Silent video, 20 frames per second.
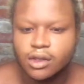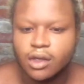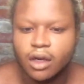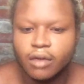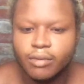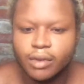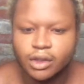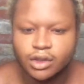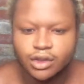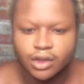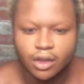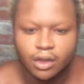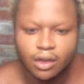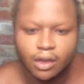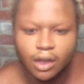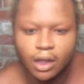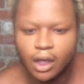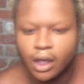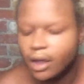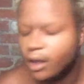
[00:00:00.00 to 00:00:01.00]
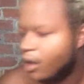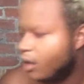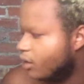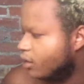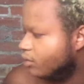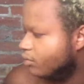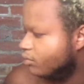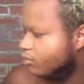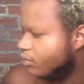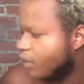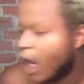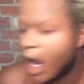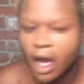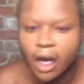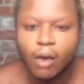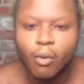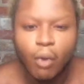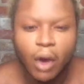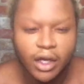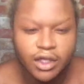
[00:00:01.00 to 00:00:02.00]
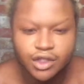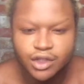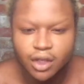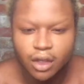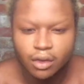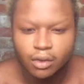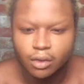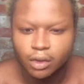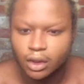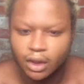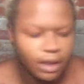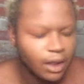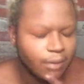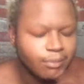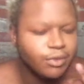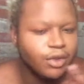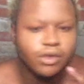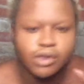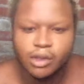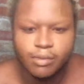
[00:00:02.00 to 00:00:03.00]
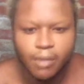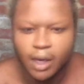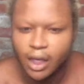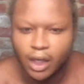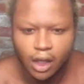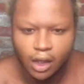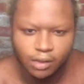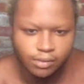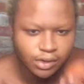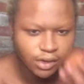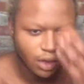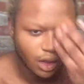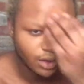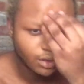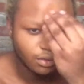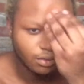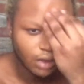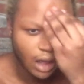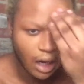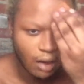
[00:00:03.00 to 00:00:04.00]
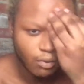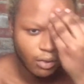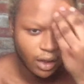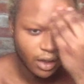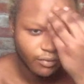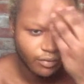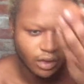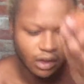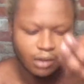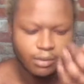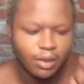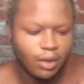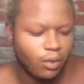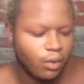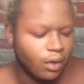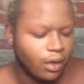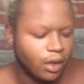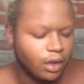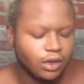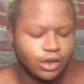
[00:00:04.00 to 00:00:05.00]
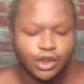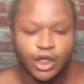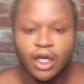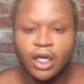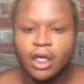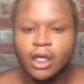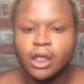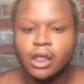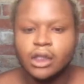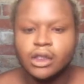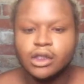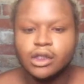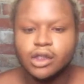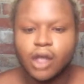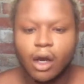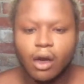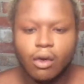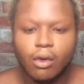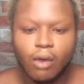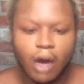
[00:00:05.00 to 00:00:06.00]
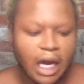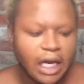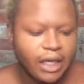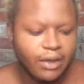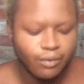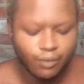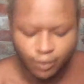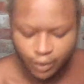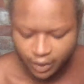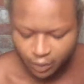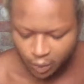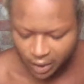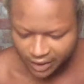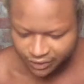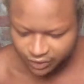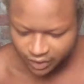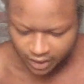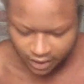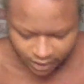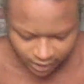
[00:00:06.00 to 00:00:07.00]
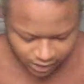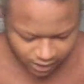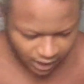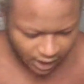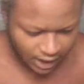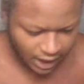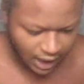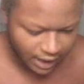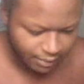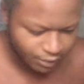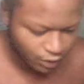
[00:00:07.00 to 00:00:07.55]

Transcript: off my shirt. I had a white shirt on and I'm using makeup, so I do not want everything to be orange. So I re-wet this and I am